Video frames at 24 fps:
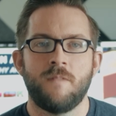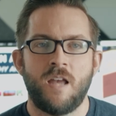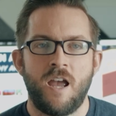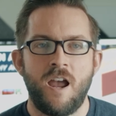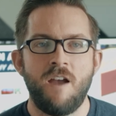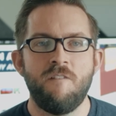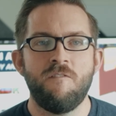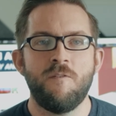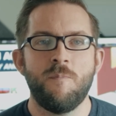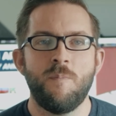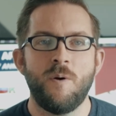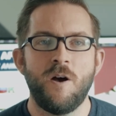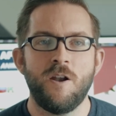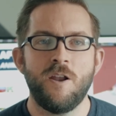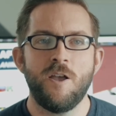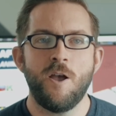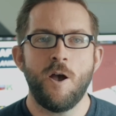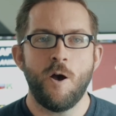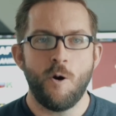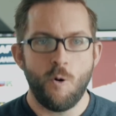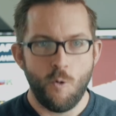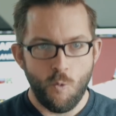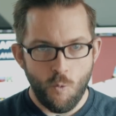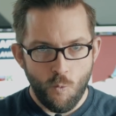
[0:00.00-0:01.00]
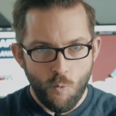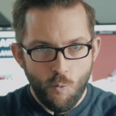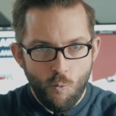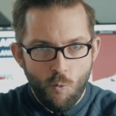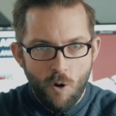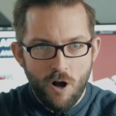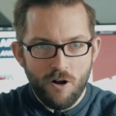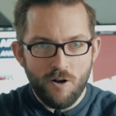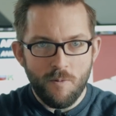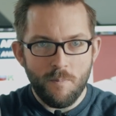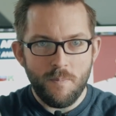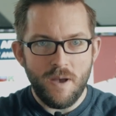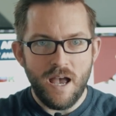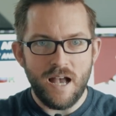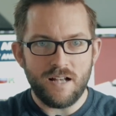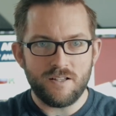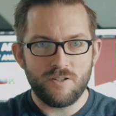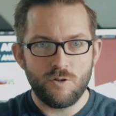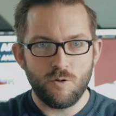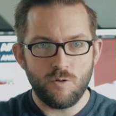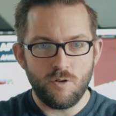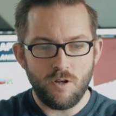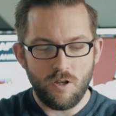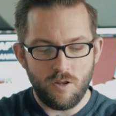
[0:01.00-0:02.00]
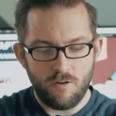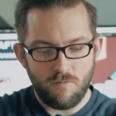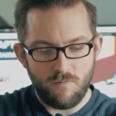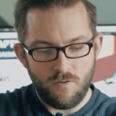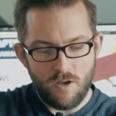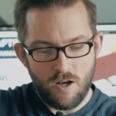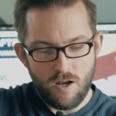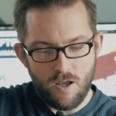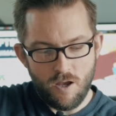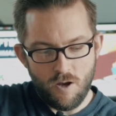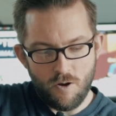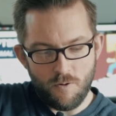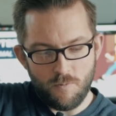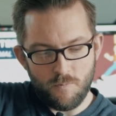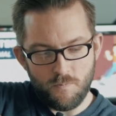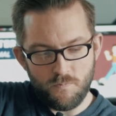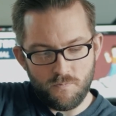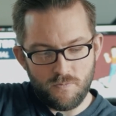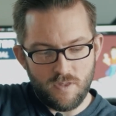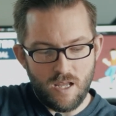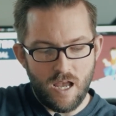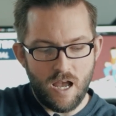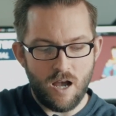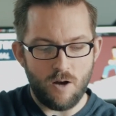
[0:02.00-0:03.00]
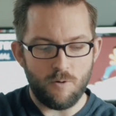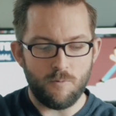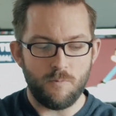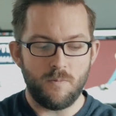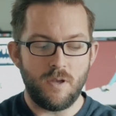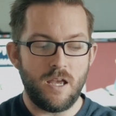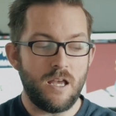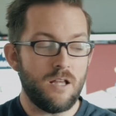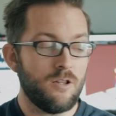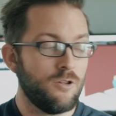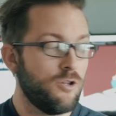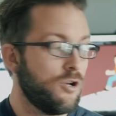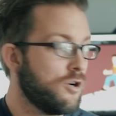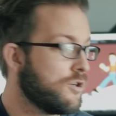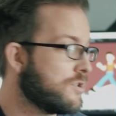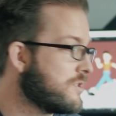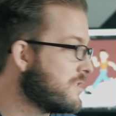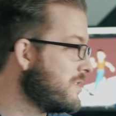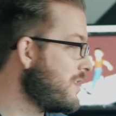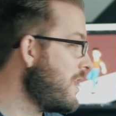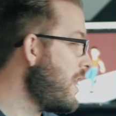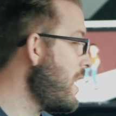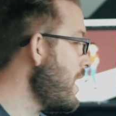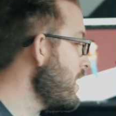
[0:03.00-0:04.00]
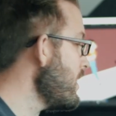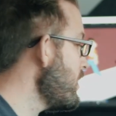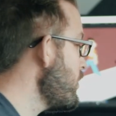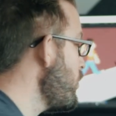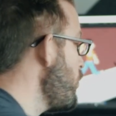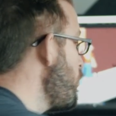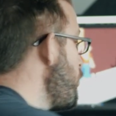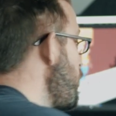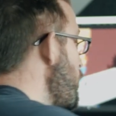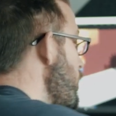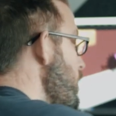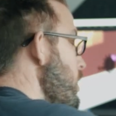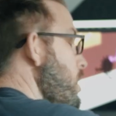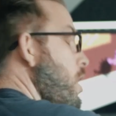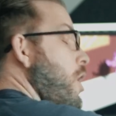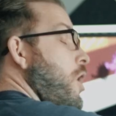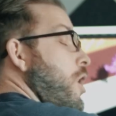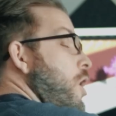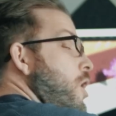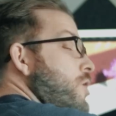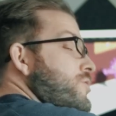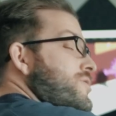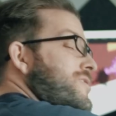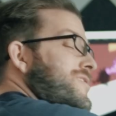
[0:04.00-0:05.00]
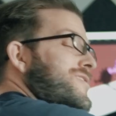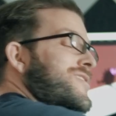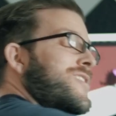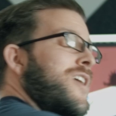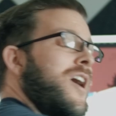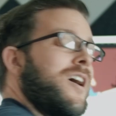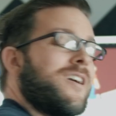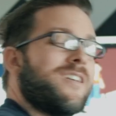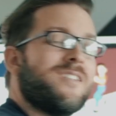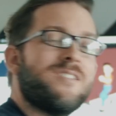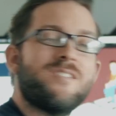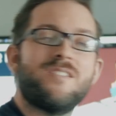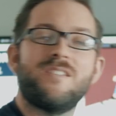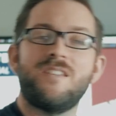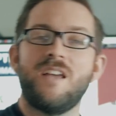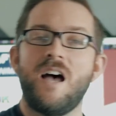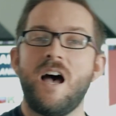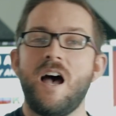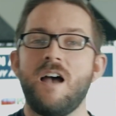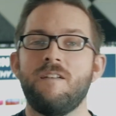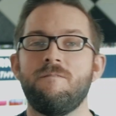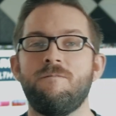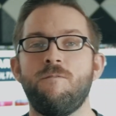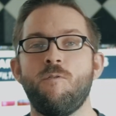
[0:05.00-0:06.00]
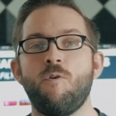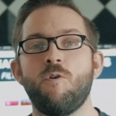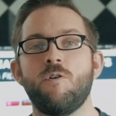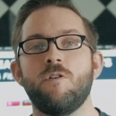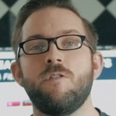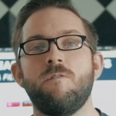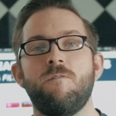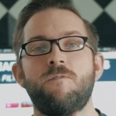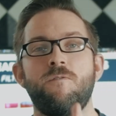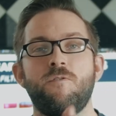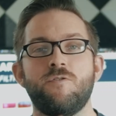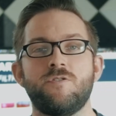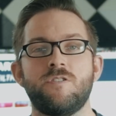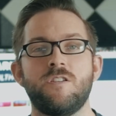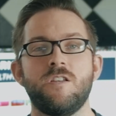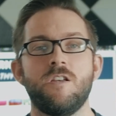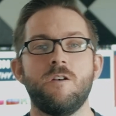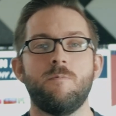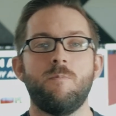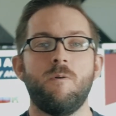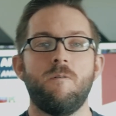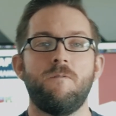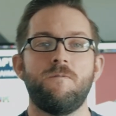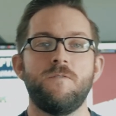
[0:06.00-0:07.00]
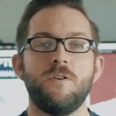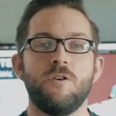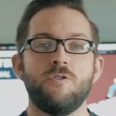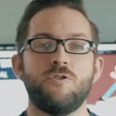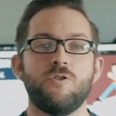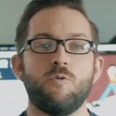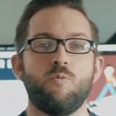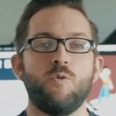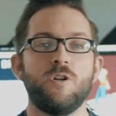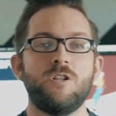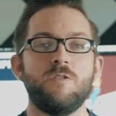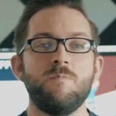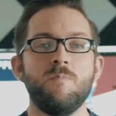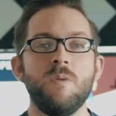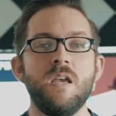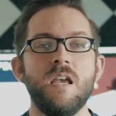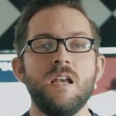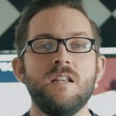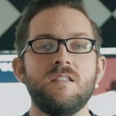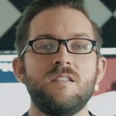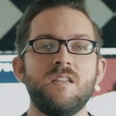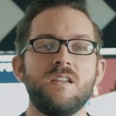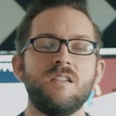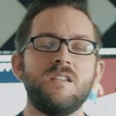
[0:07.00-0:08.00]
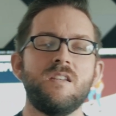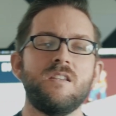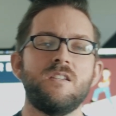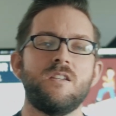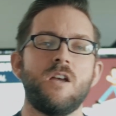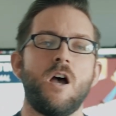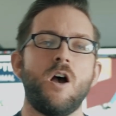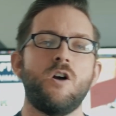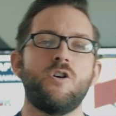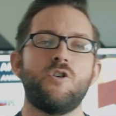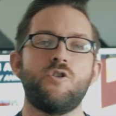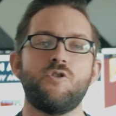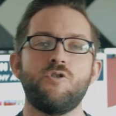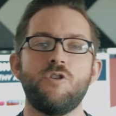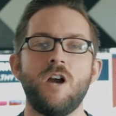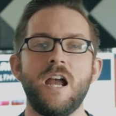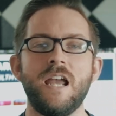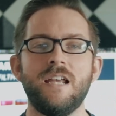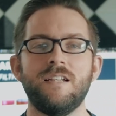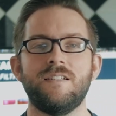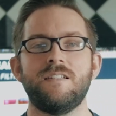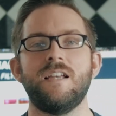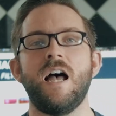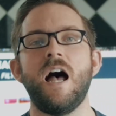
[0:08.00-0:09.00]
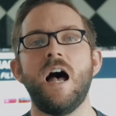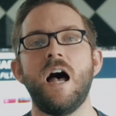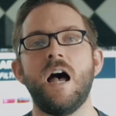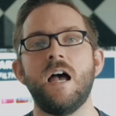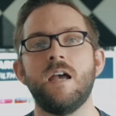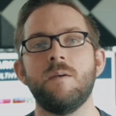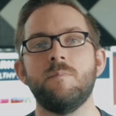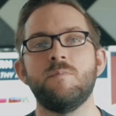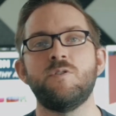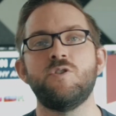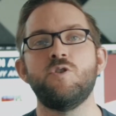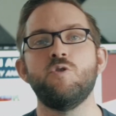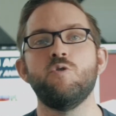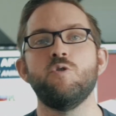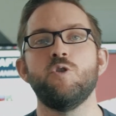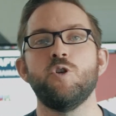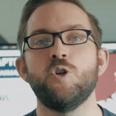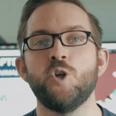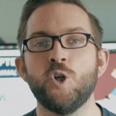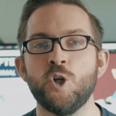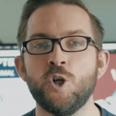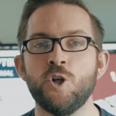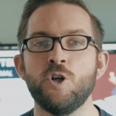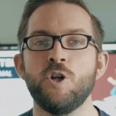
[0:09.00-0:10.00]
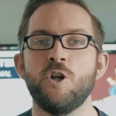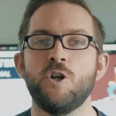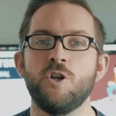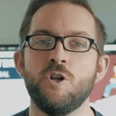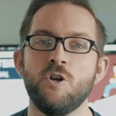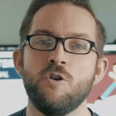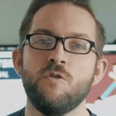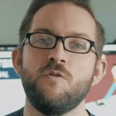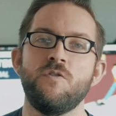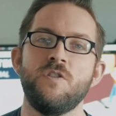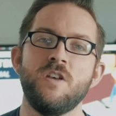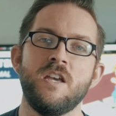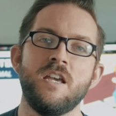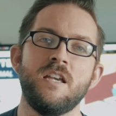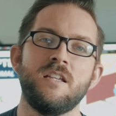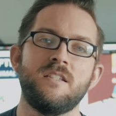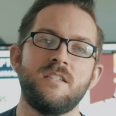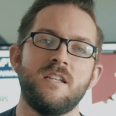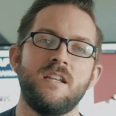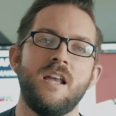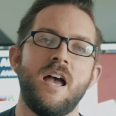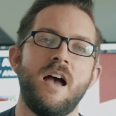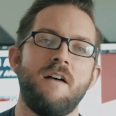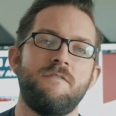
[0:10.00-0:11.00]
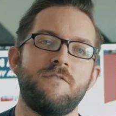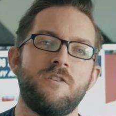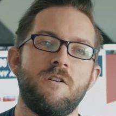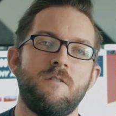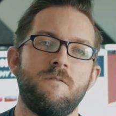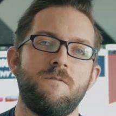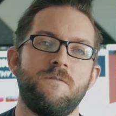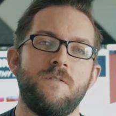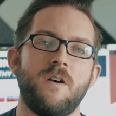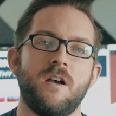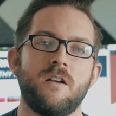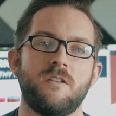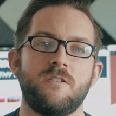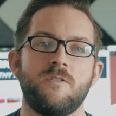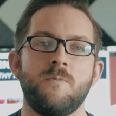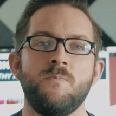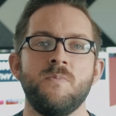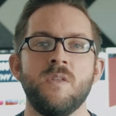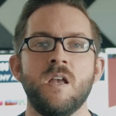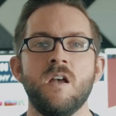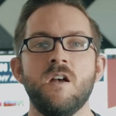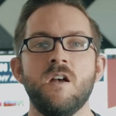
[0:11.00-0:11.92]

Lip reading: Hey everybody, welcome back to another video. Now, it looks like we're all stuck inside for the foreseeable future, which means this is a great time to learn new things in After Effects.